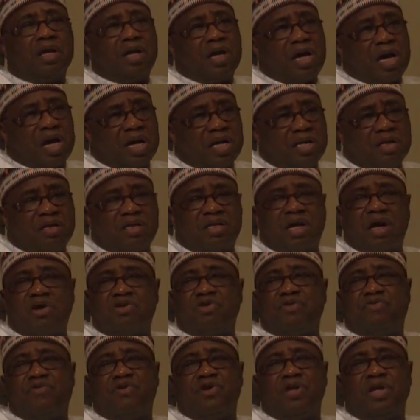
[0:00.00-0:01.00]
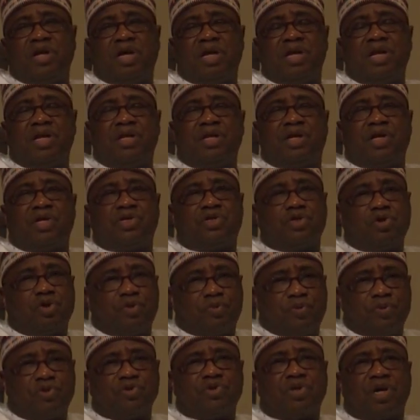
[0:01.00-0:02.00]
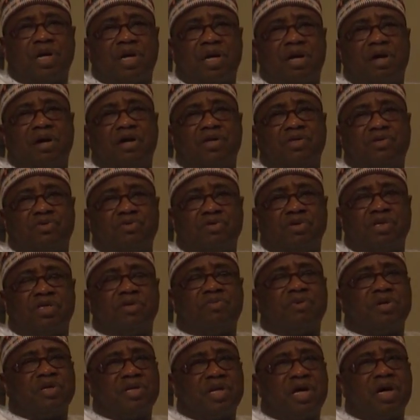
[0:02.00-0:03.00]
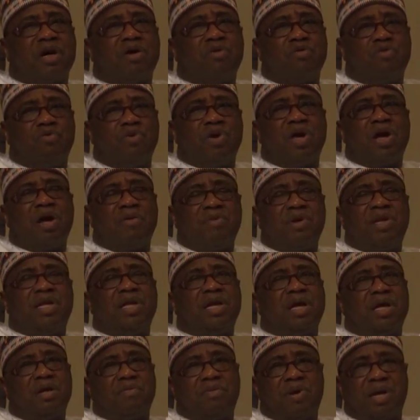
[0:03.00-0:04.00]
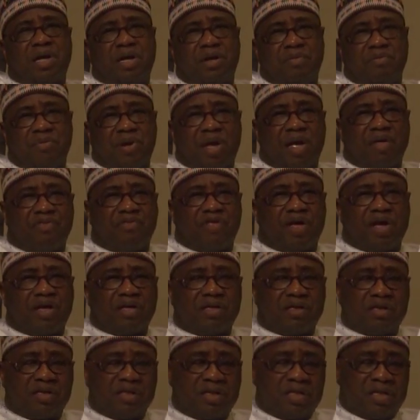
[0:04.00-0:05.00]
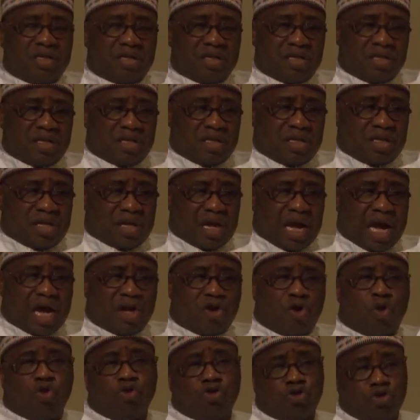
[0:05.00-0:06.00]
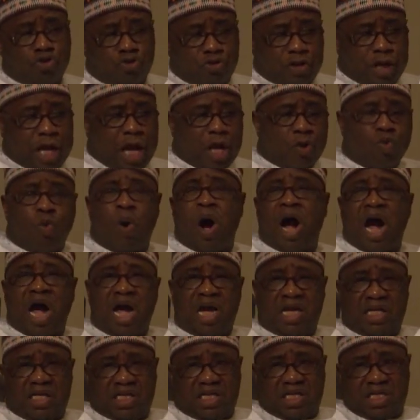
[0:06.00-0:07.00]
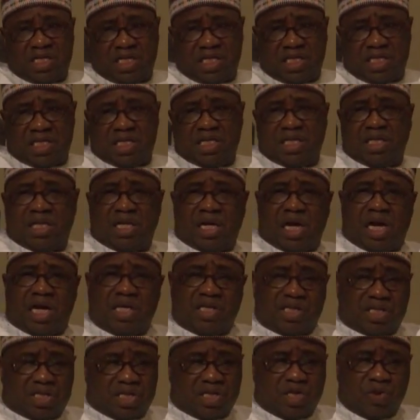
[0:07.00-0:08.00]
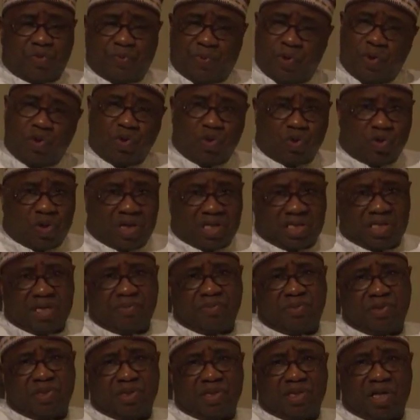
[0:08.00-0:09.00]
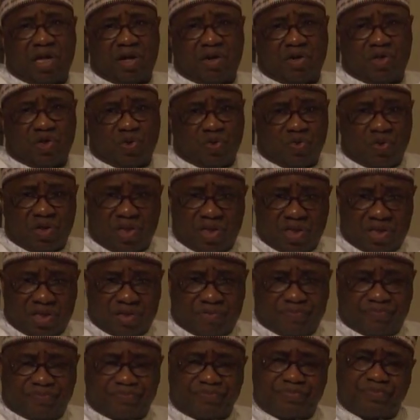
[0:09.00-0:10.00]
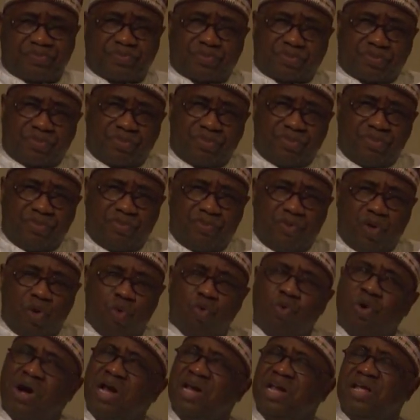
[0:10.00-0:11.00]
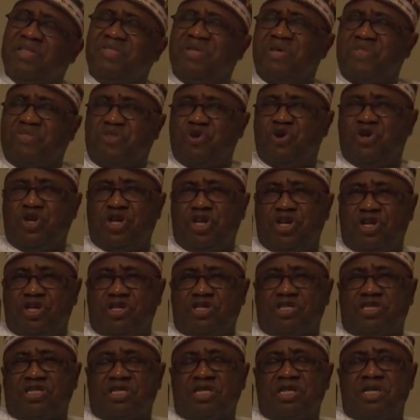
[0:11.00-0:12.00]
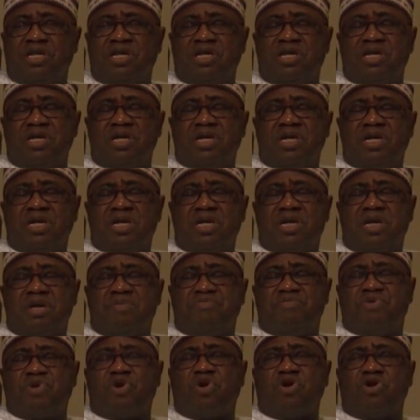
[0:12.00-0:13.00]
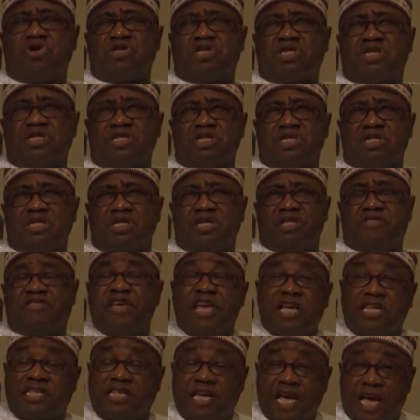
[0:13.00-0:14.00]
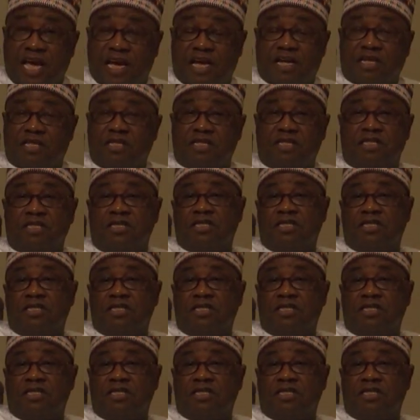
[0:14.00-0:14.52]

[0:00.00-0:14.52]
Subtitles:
And the Council for Legal Education refused to allow our students, but now we have a legal backing behind that. And also the Nysc has refused to accept our students who are less than 30 years because they said